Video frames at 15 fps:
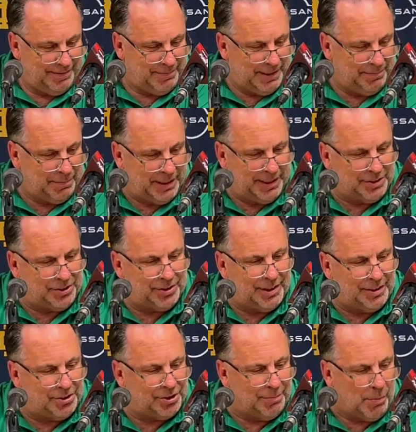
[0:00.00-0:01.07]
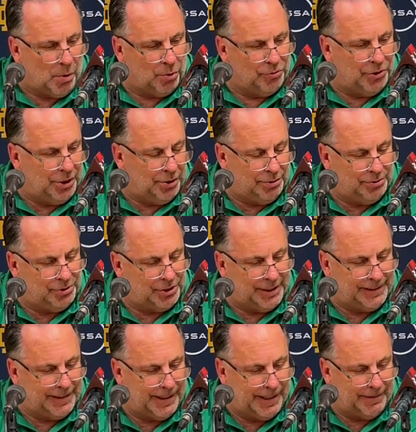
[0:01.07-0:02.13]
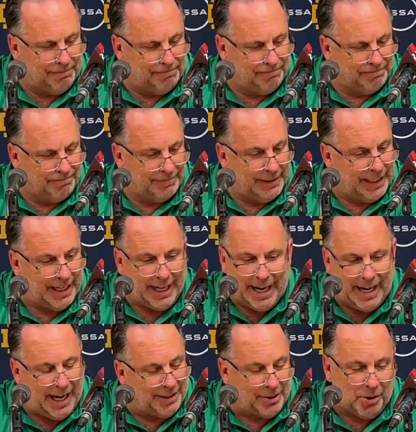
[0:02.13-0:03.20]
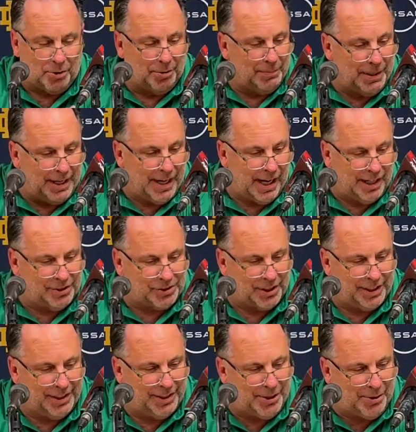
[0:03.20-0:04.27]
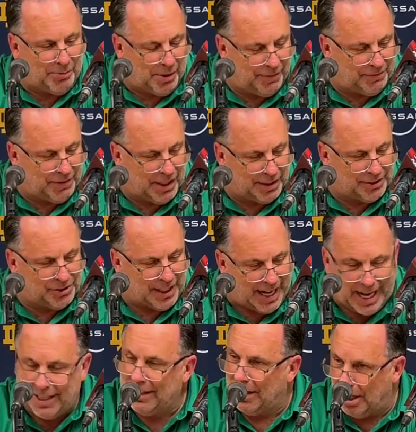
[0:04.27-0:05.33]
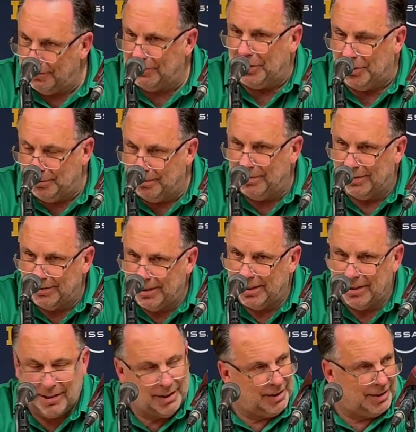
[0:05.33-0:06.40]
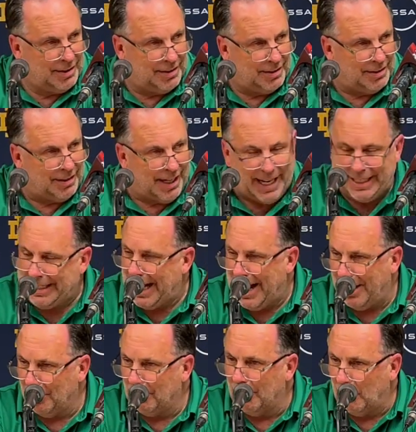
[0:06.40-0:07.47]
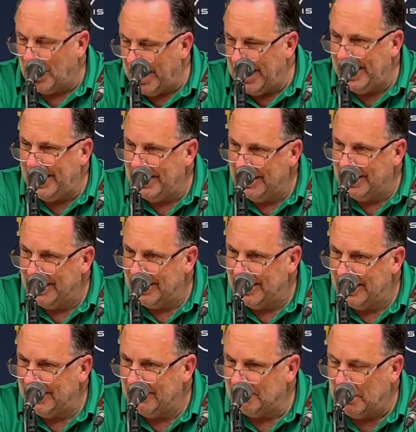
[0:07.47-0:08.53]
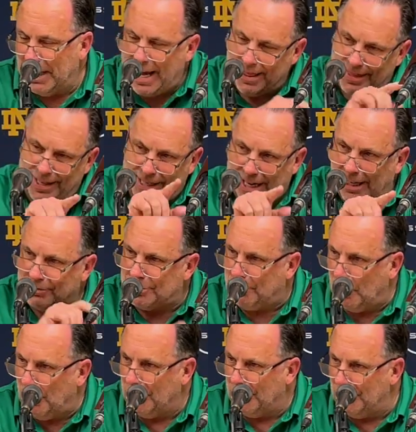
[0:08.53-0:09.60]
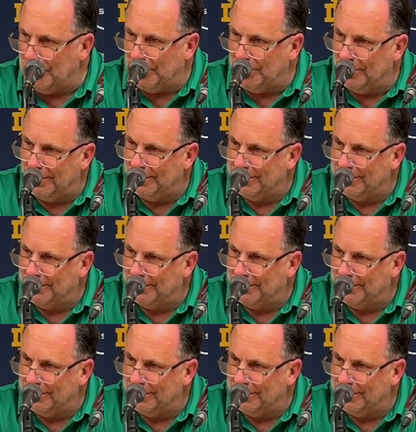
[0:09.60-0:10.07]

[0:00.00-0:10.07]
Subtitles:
but it's some old dudes. And I told them in there, I said, you know what, fellas? I love you like Kyle Brey, but I think I've spoiled you